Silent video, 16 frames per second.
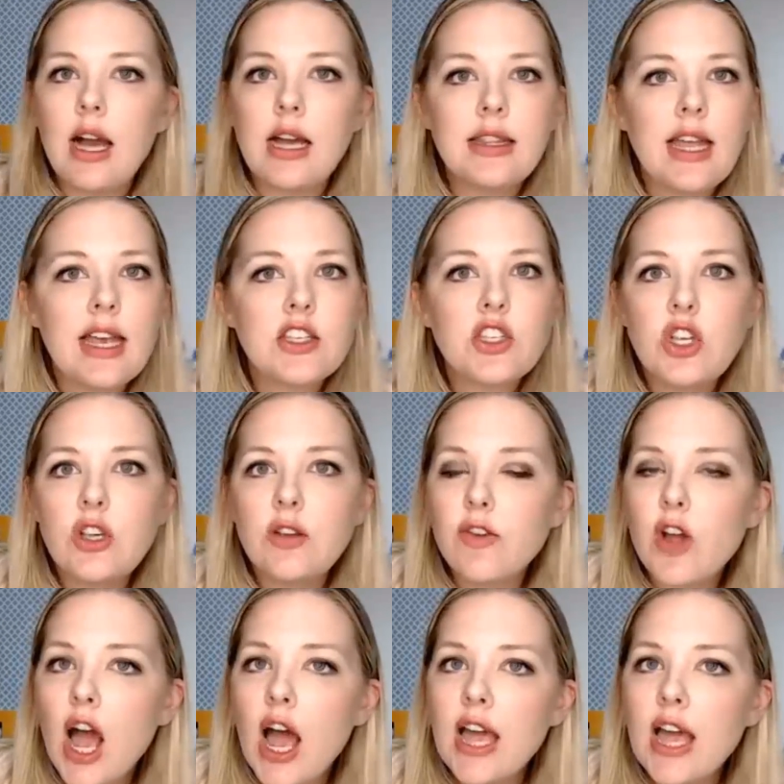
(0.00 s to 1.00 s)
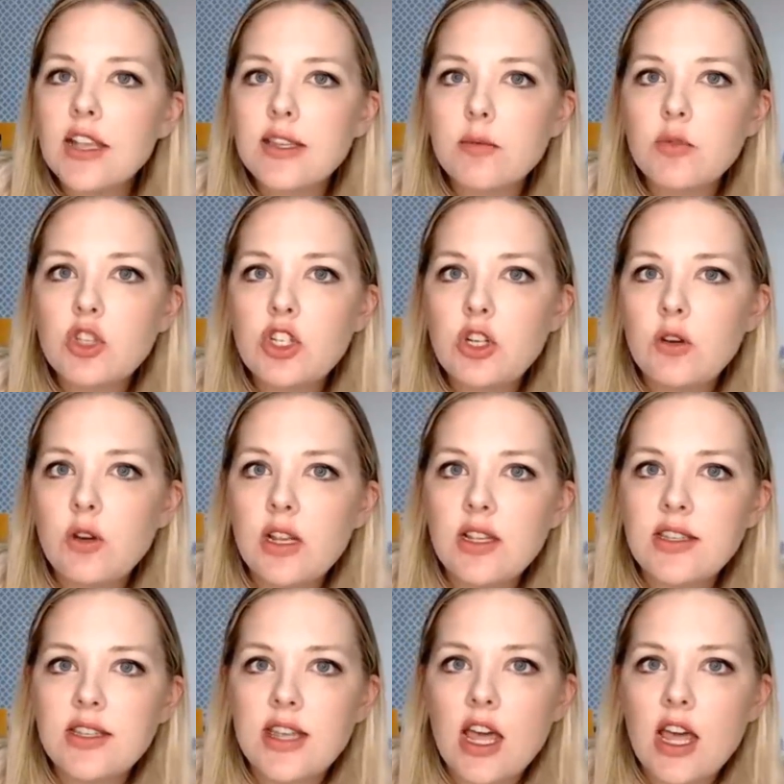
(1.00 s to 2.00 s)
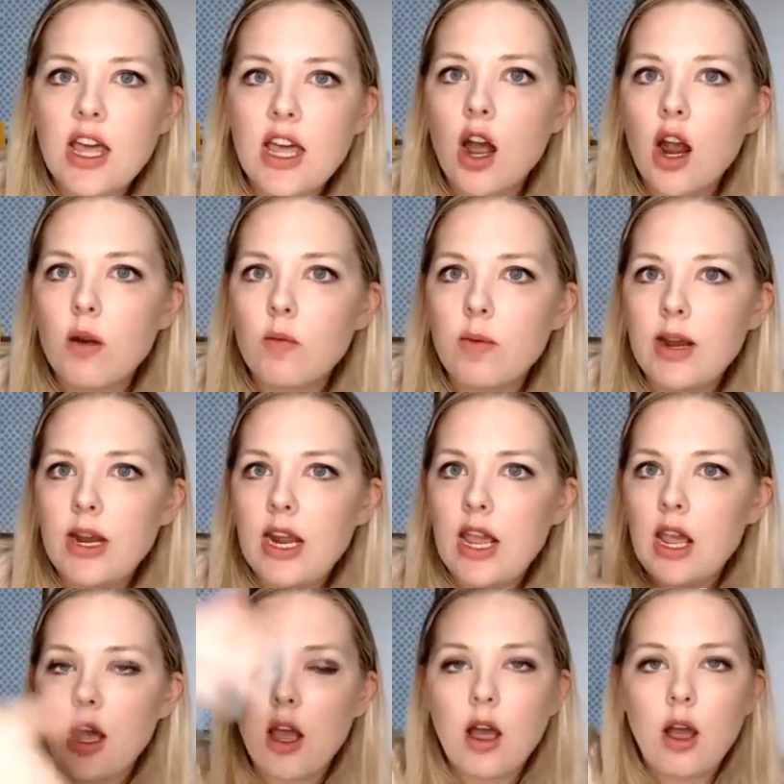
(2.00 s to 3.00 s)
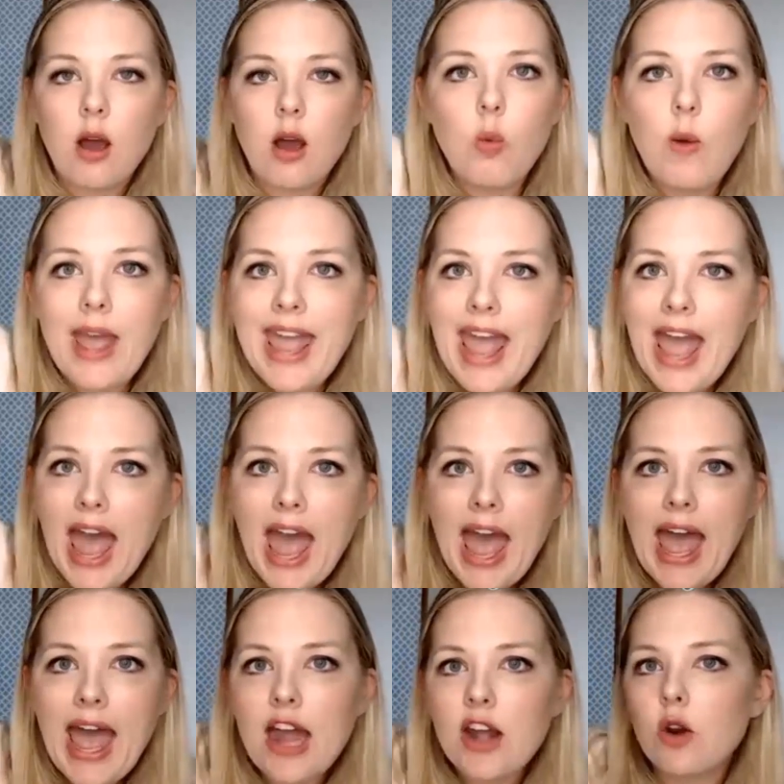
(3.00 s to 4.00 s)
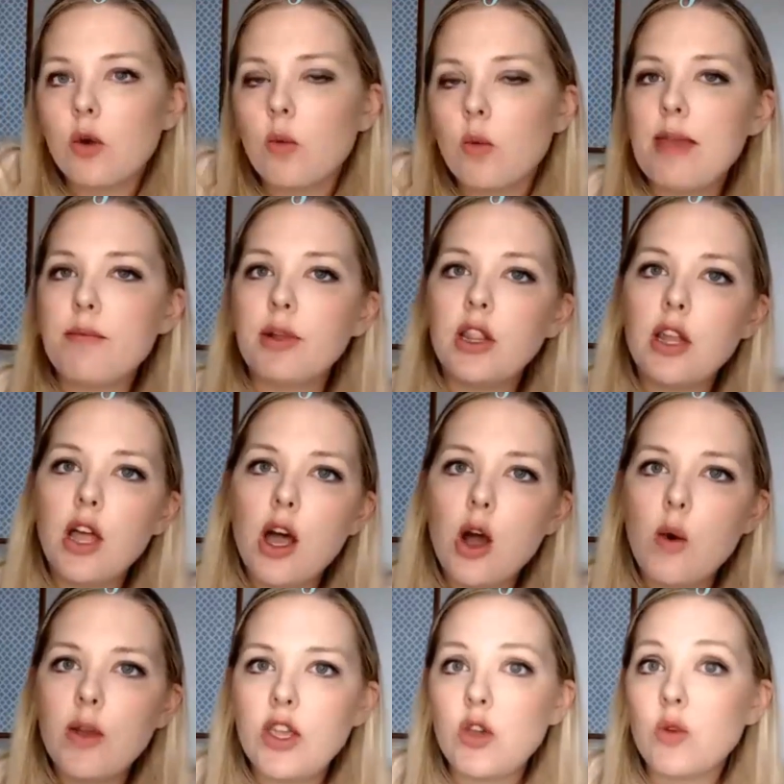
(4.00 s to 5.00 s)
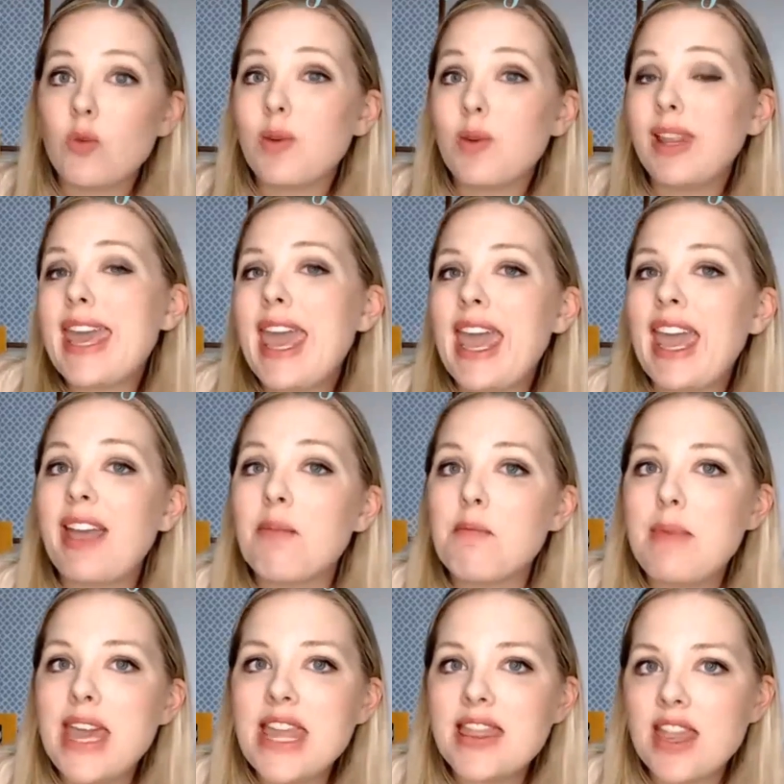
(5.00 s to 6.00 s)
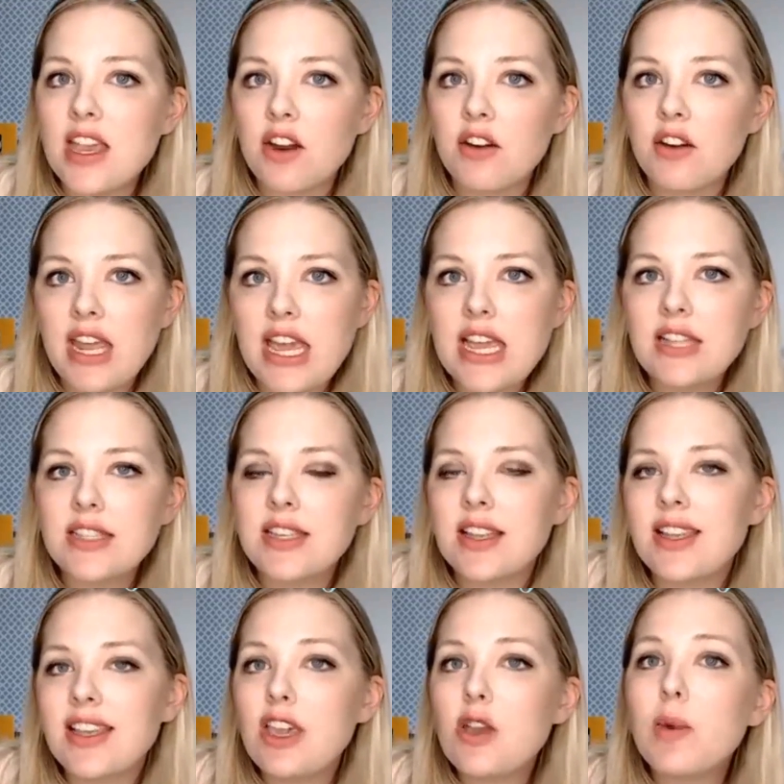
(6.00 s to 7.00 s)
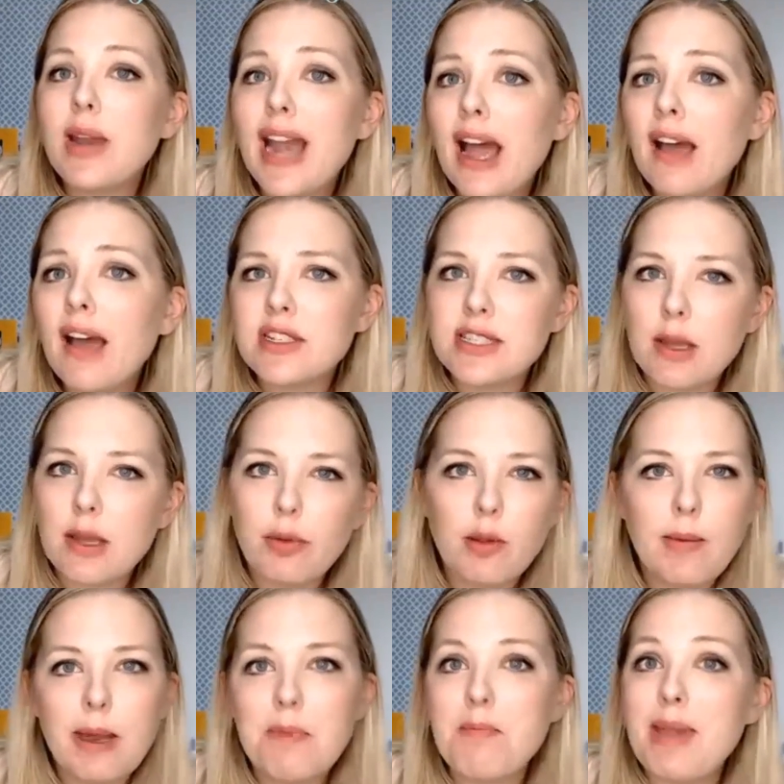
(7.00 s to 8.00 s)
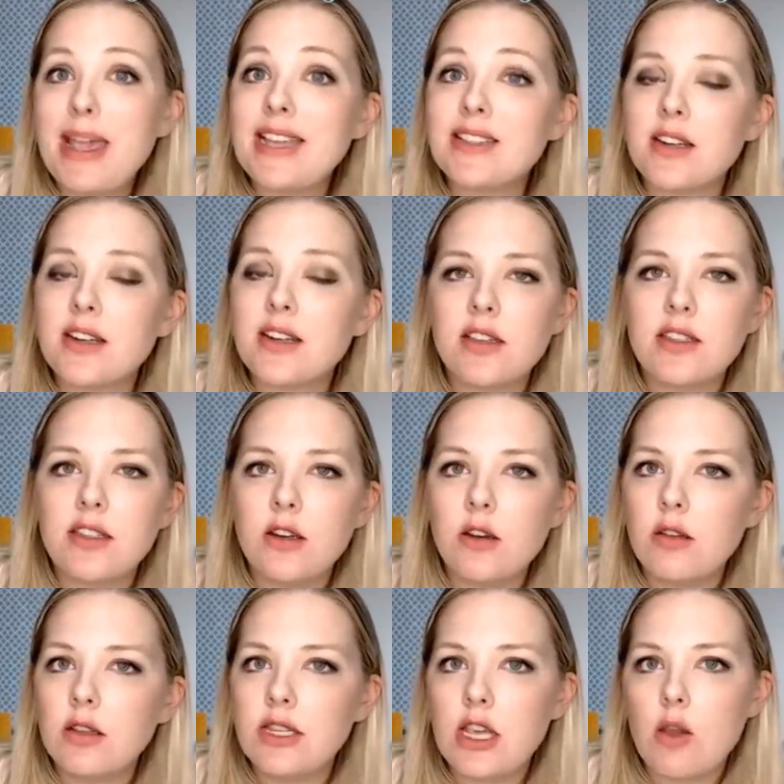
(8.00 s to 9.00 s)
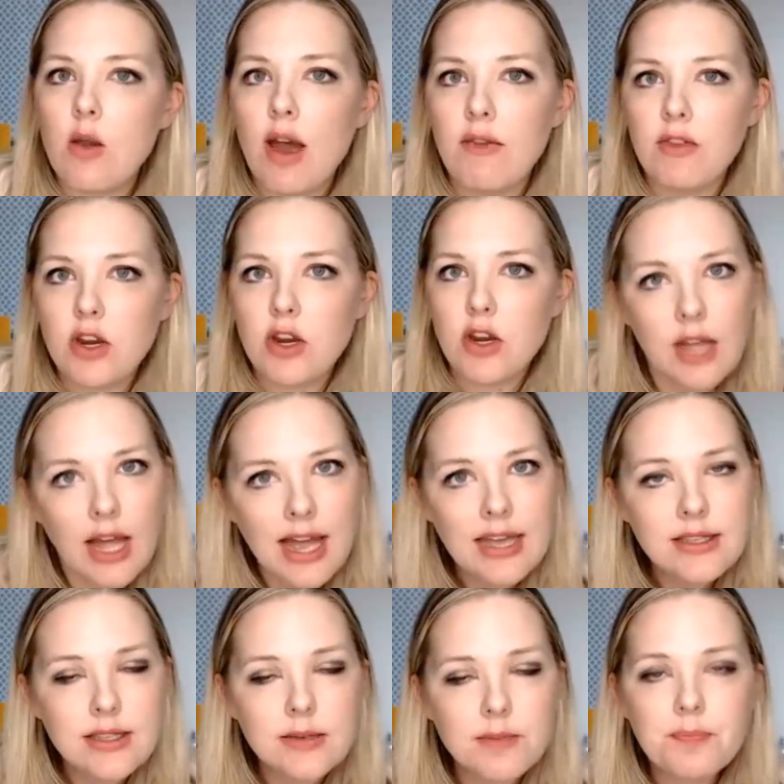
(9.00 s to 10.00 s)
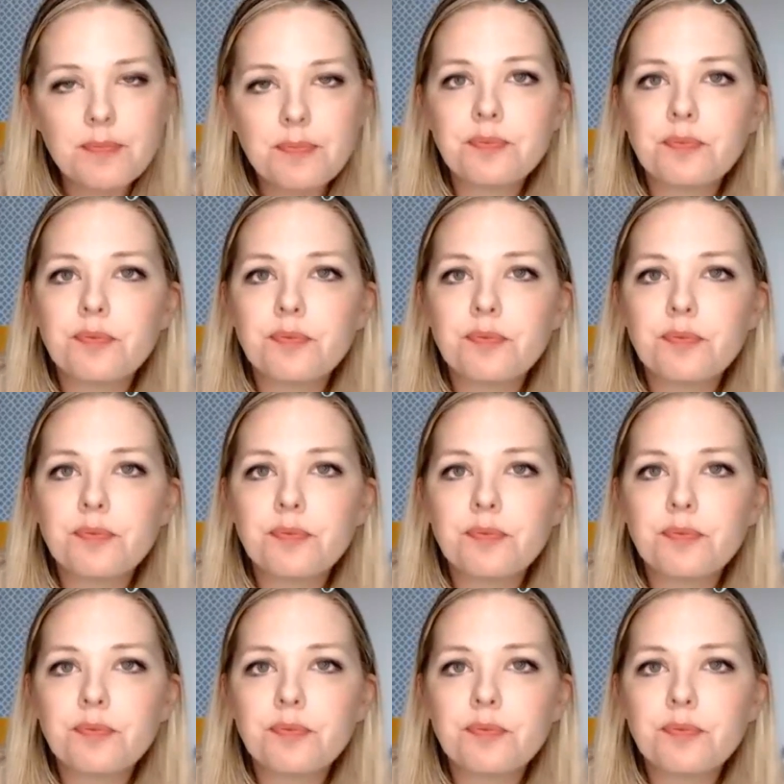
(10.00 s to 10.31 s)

unless you've got some students that are reading way ahead or way below and you really can't meet their needs, you would have to supplement based on the students that you have in your class.